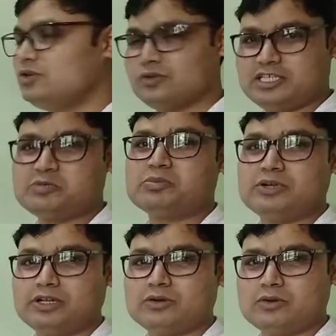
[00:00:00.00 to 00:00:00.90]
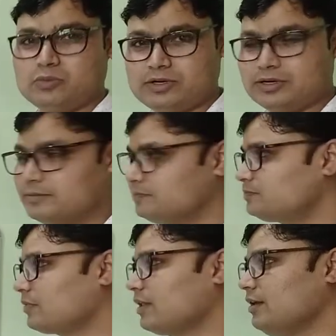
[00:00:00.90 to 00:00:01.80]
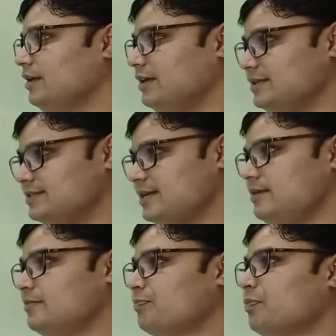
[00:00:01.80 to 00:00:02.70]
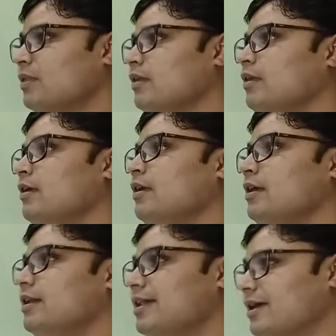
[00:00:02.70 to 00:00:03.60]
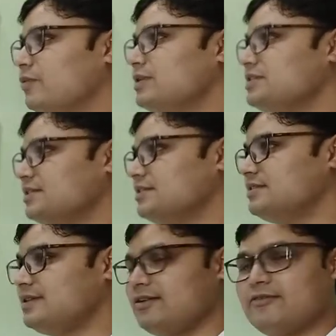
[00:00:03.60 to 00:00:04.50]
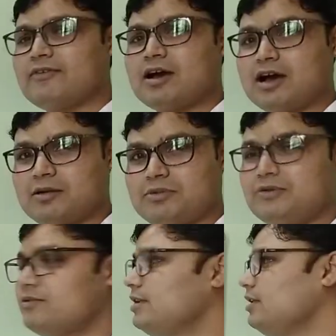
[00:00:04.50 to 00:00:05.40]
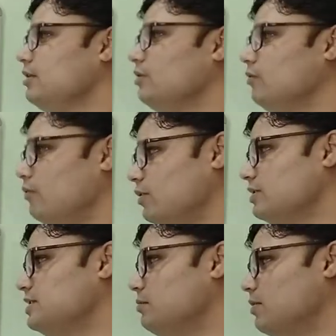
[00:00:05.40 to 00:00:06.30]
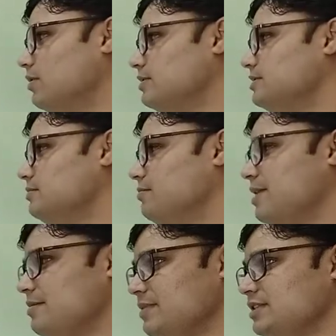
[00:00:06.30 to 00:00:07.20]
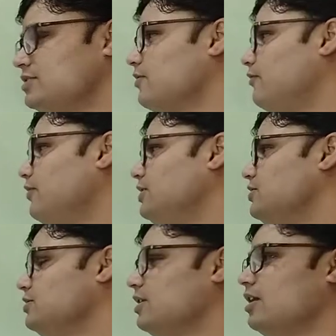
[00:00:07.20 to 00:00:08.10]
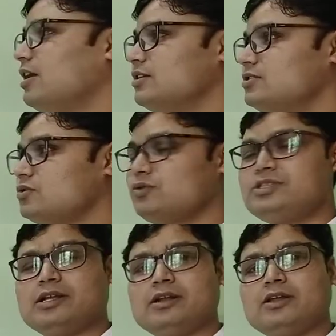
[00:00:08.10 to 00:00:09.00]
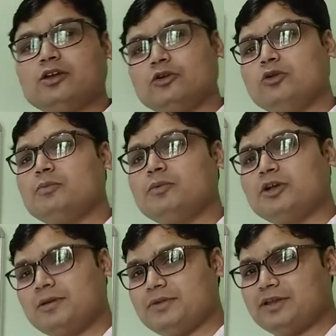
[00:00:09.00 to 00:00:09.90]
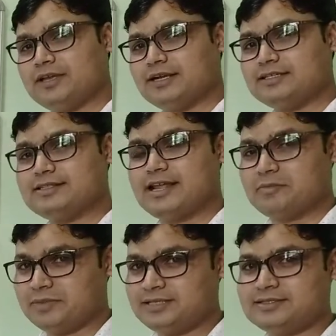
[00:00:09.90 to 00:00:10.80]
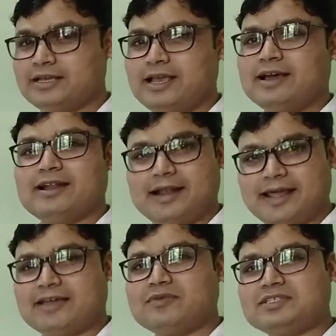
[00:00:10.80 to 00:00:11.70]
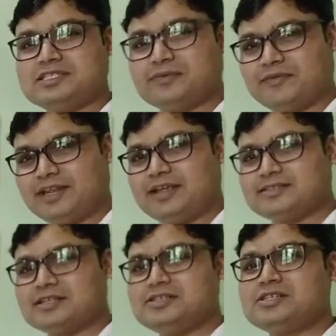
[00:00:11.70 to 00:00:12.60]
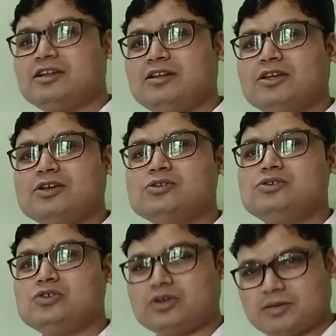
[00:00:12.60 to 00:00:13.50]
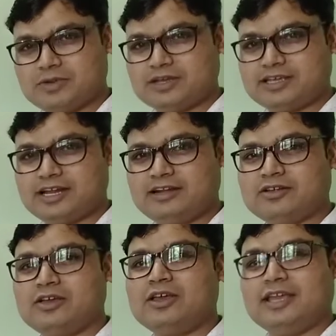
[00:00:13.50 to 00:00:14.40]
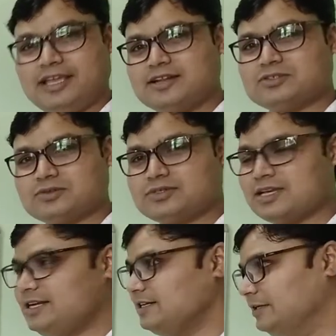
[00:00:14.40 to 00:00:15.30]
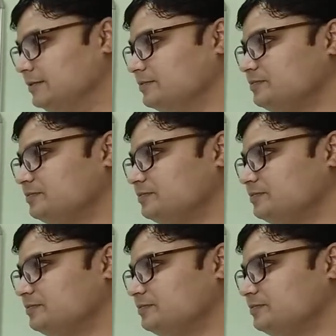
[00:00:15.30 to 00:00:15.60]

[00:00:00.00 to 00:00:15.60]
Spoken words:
to this particular word. He said, language is a set of arbitrary vocal symbols by means of which a social group communicates. That means language is very essential to communicate in a society.